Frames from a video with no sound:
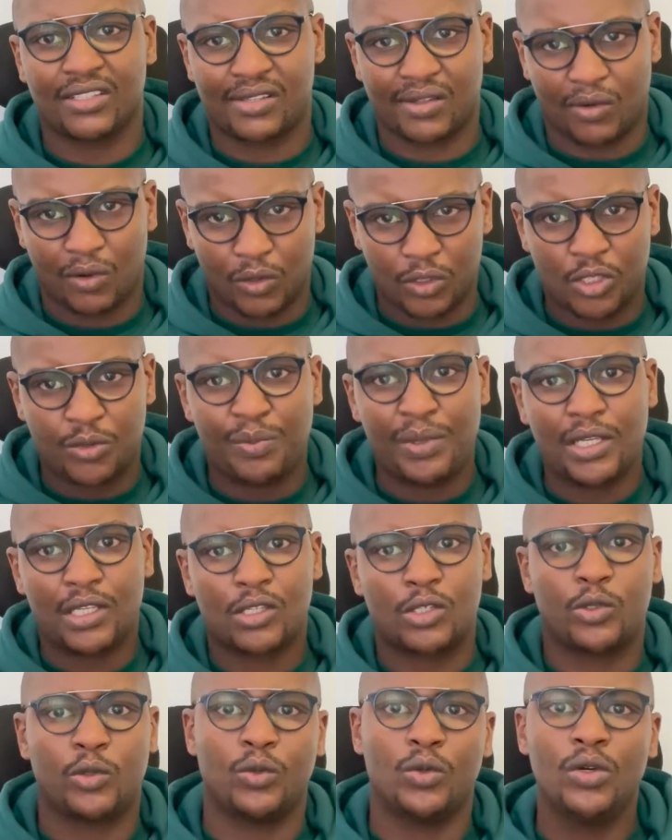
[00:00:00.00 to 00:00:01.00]
or speaks
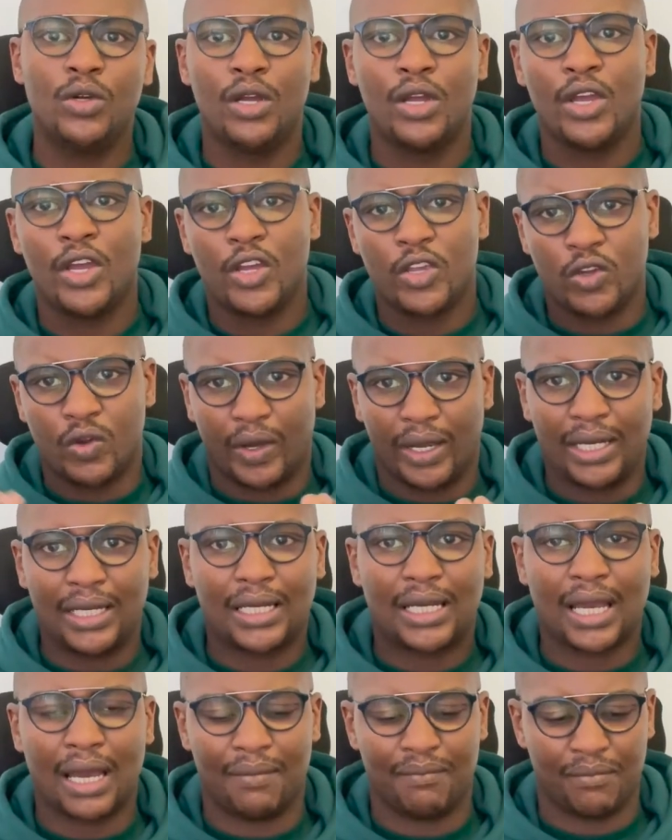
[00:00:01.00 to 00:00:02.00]
to your
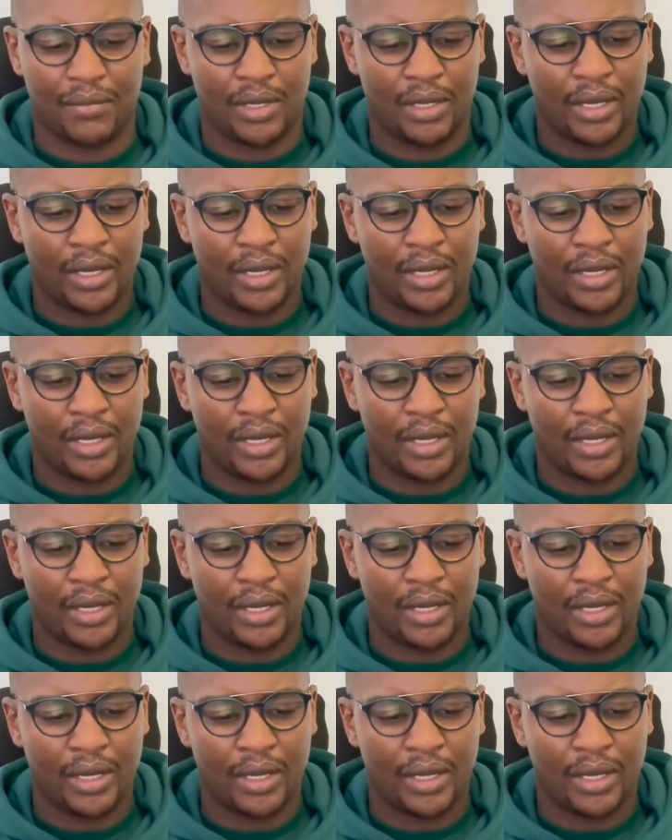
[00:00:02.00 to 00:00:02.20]
income.